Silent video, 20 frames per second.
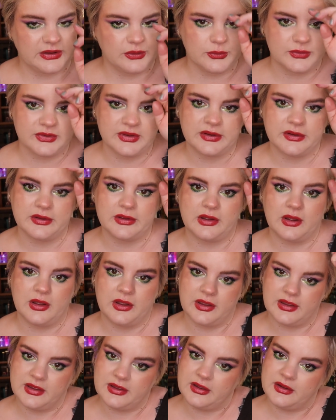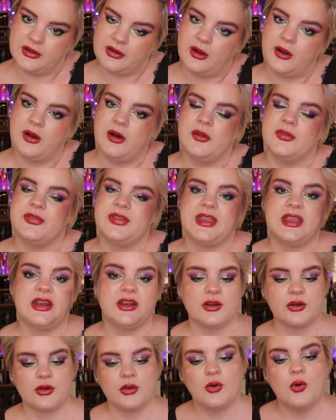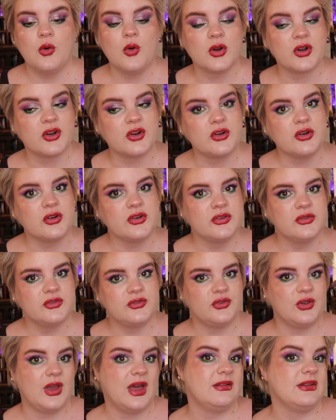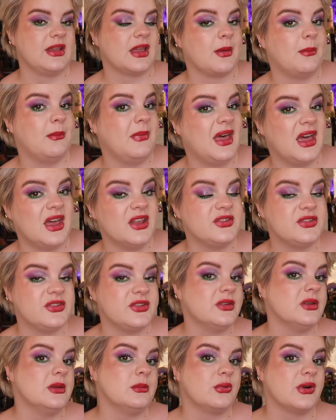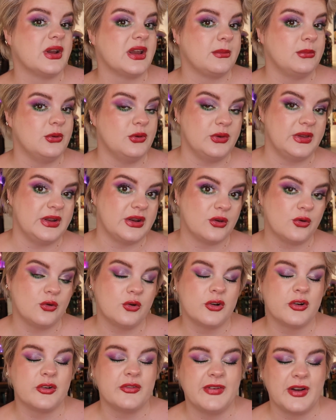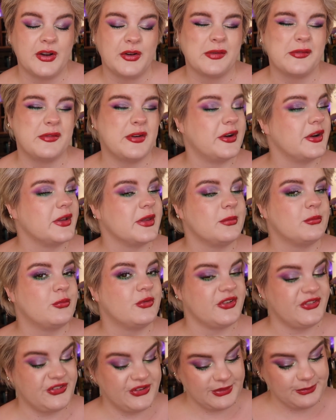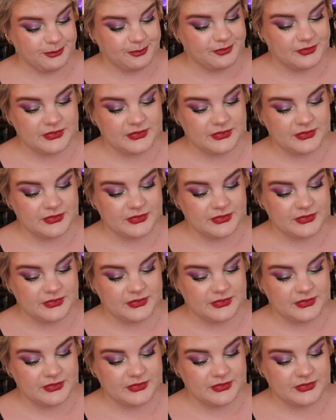I use it on the inner corner to have like a matte bright blue inner corner, very, very pretty.